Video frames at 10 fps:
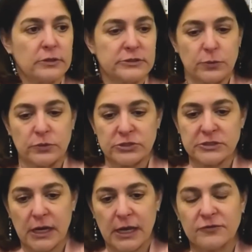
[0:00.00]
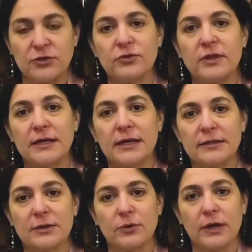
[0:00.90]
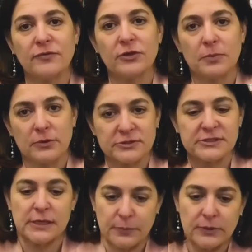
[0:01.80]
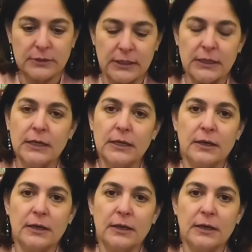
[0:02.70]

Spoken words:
And so we're just going to have to do that now that we're having you both separately.